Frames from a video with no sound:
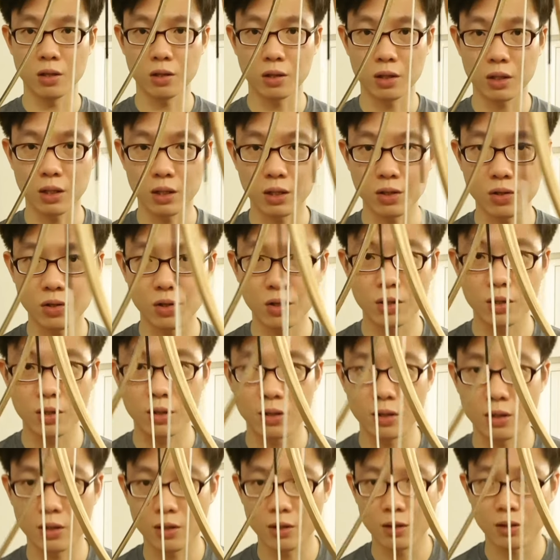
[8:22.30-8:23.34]
Okay,
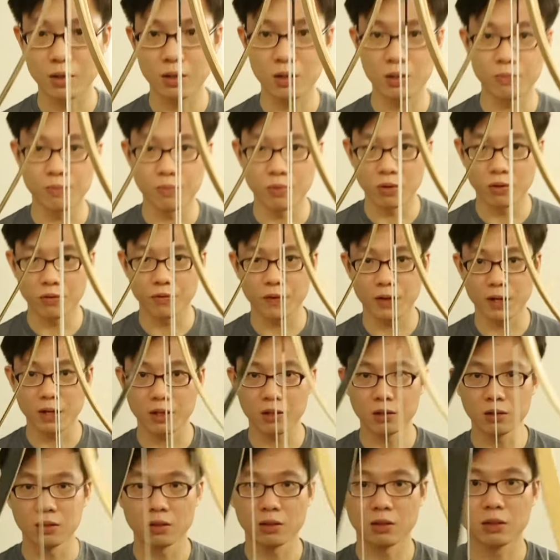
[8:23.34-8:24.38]

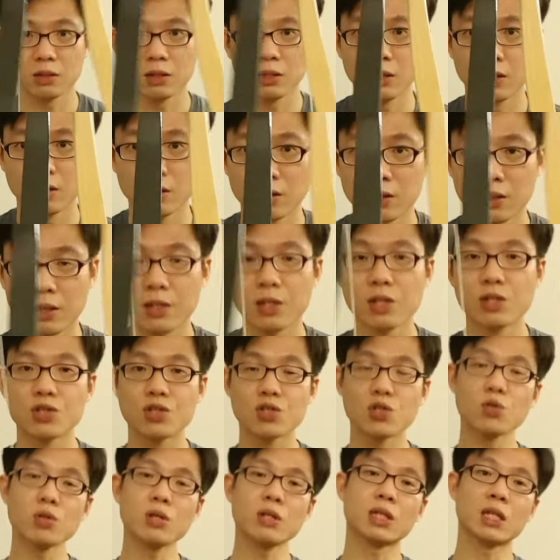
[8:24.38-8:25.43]
profile.
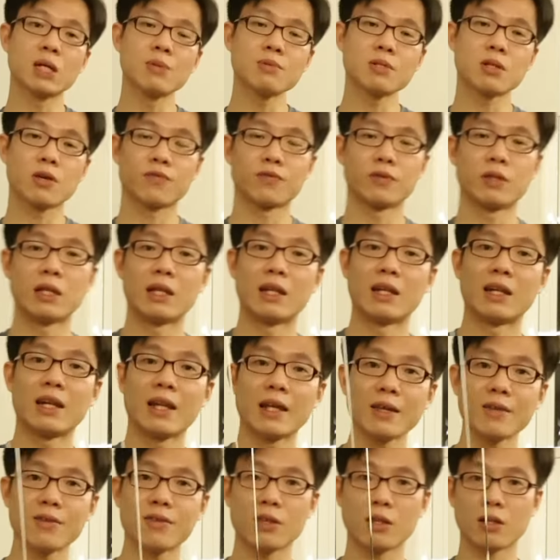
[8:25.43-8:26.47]
So in terms of the
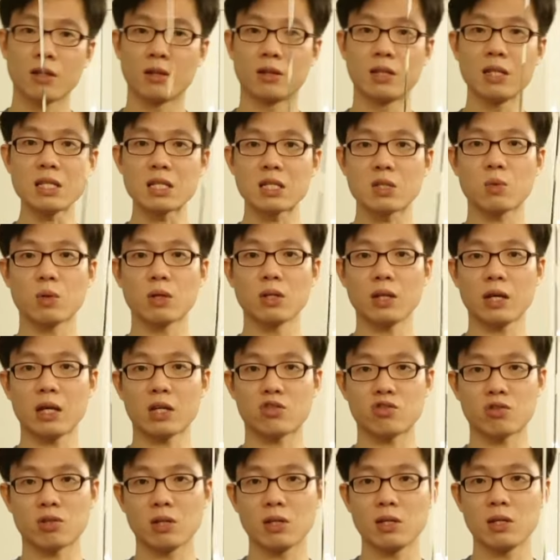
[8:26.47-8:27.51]
length, this one
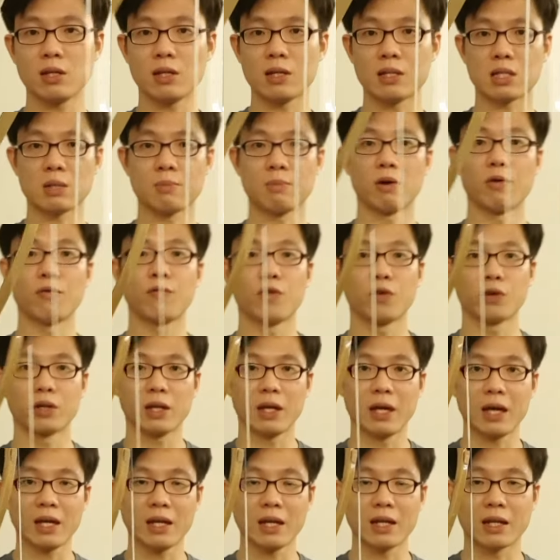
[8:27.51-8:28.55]
actually is about
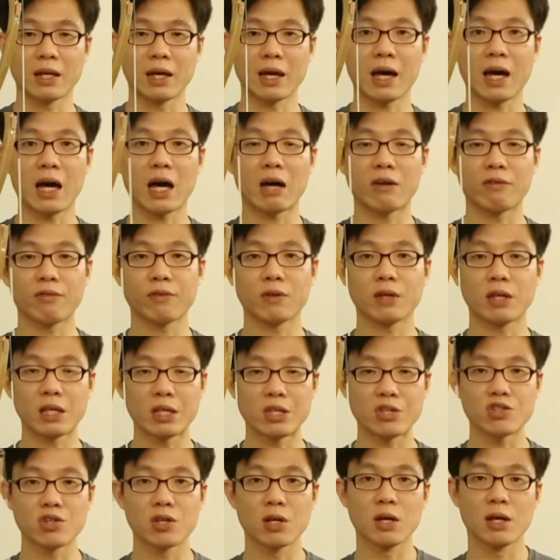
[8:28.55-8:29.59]
48.5
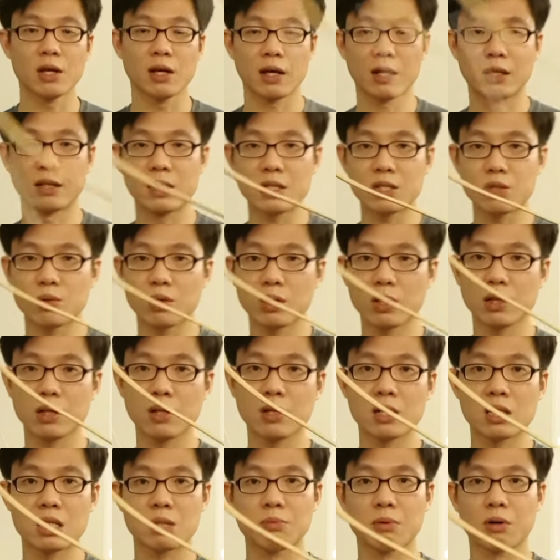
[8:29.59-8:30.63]
inch, and this one here
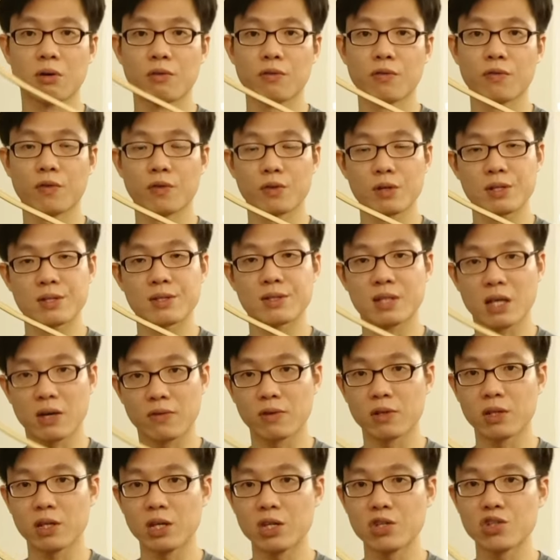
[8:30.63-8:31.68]
is about
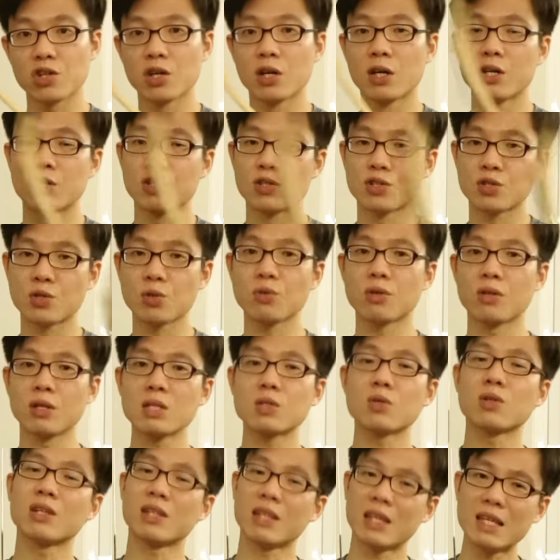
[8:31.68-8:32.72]
47 inch. So
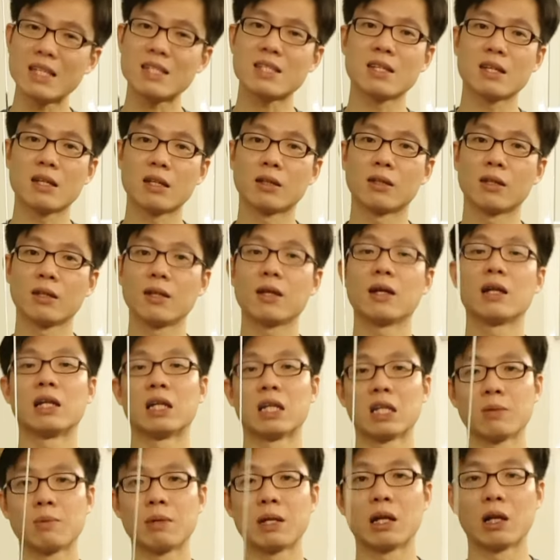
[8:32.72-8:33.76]
this one is indeed a
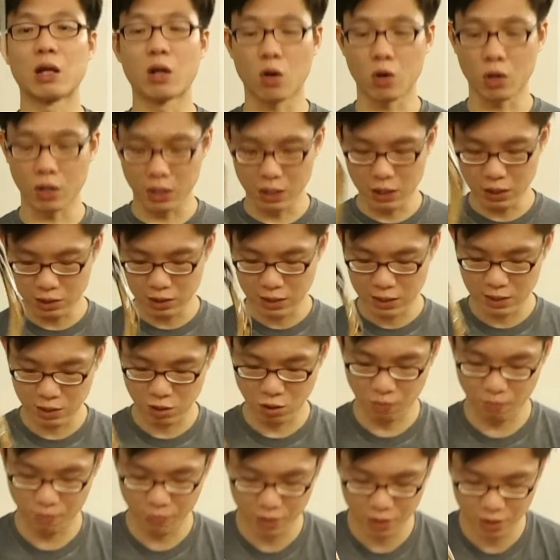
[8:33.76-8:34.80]
little bit longer. Let's
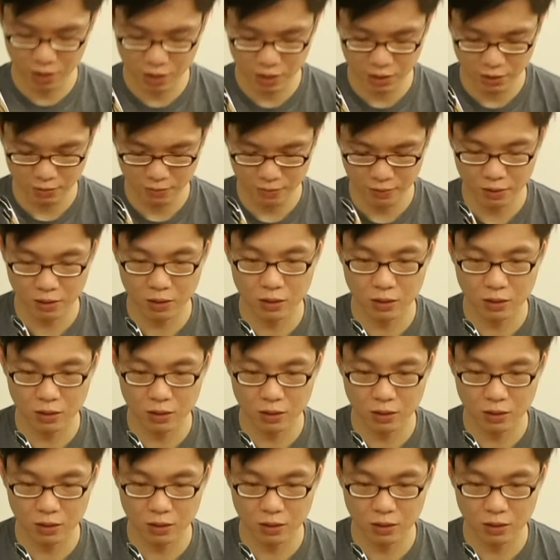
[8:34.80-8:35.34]
compare it.